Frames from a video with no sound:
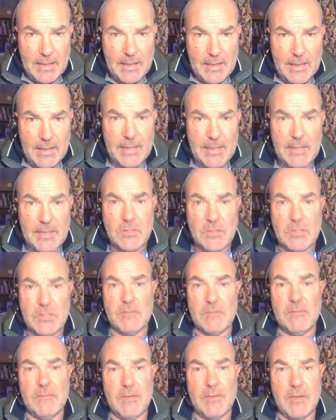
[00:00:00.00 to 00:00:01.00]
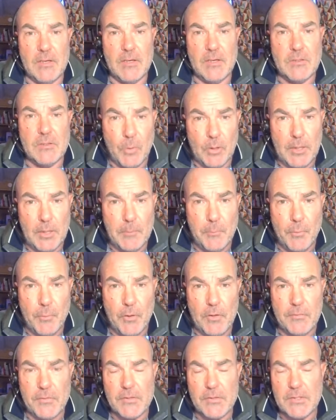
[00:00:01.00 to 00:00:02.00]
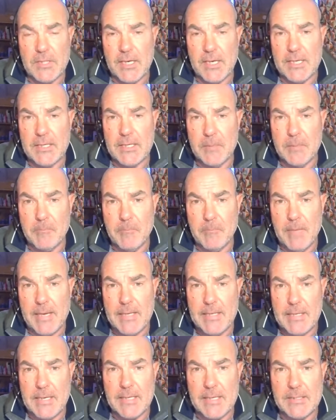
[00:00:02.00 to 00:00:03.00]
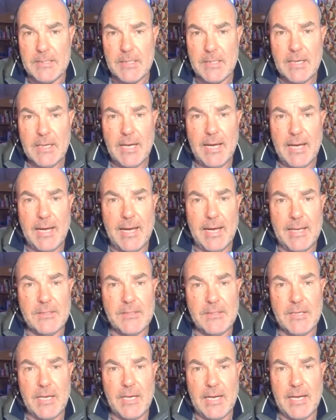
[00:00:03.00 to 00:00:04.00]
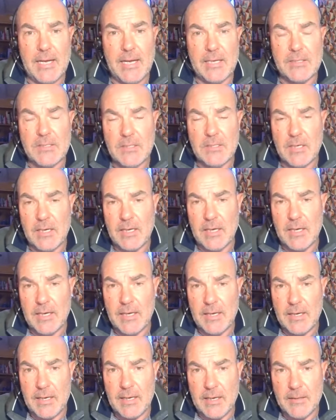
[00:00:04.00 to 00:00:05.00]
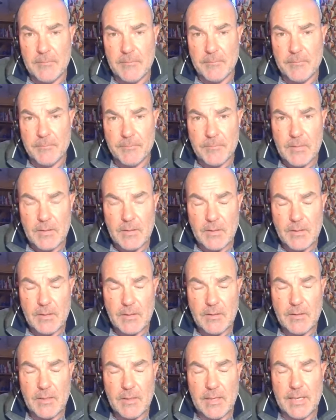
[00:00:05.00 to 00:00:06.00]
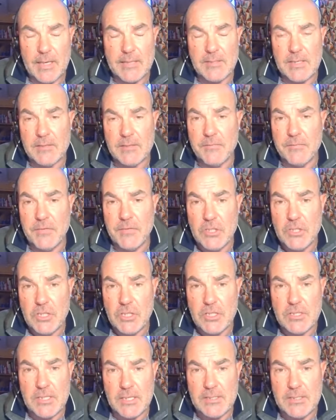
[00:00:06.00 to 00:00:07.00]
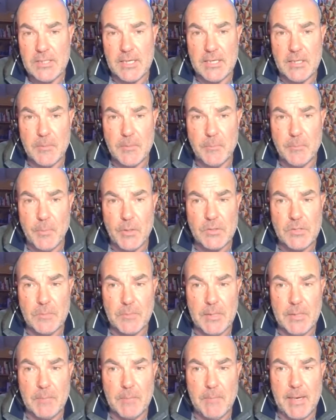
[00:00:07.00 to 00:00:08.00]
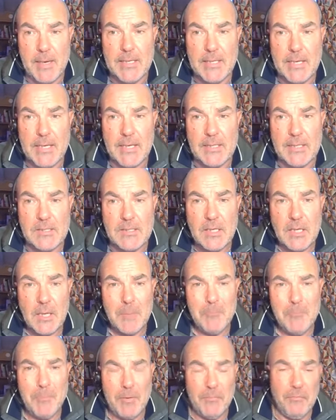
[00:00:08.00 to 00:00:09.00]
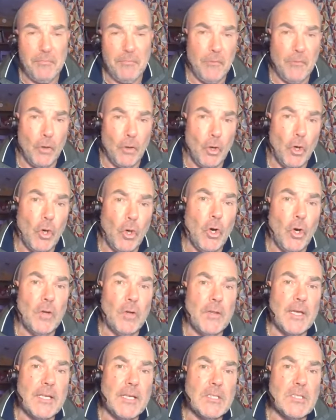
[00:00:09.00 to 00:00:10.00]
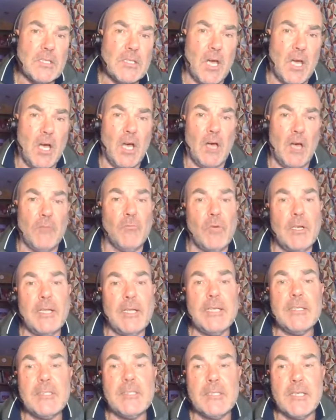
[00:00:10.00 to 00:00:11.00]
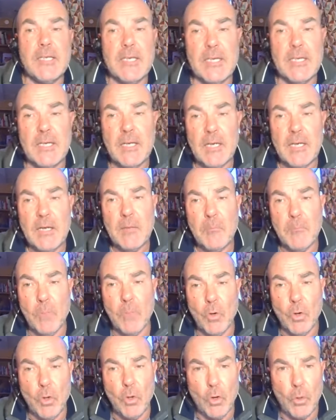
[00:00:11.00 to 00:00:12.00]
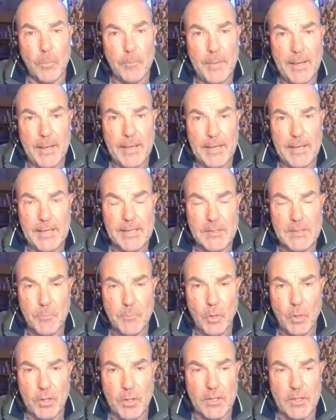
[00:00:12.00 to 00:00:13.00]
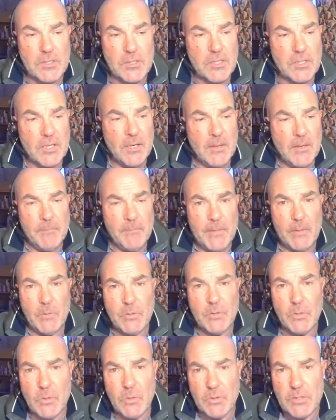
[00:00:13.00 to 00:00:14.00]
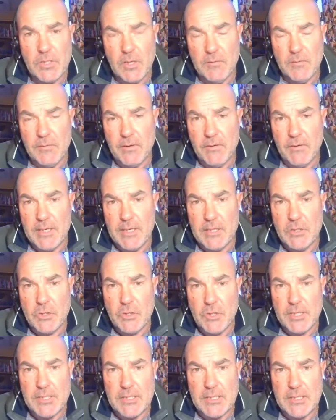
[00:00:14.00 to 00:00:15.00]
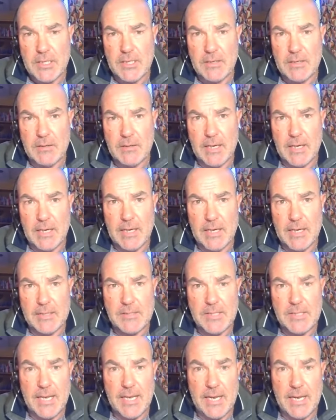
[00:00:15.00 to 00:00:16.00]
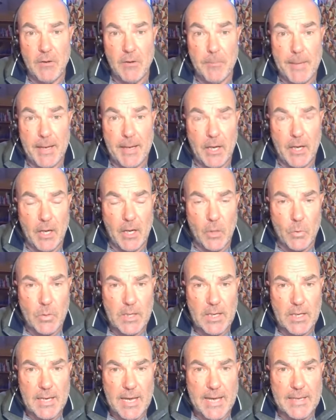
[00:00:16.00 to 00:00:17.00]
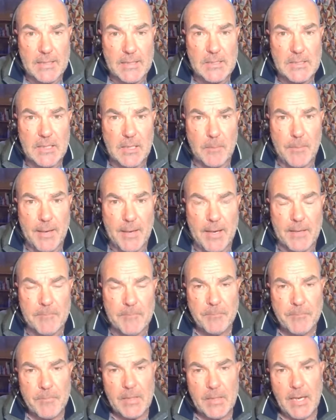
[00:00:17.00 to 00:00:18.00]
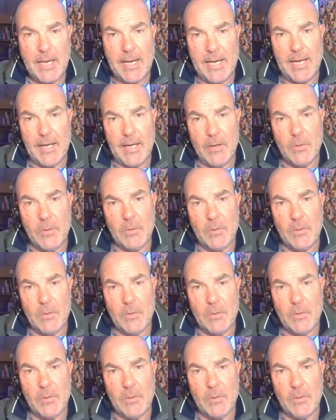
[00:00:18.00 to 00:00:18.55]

is as bulletproof as they can make it and as um, as efficient as they can possibly make it before they start releasing more paid products. It was also very interesting uh, to hear about O Connect and about how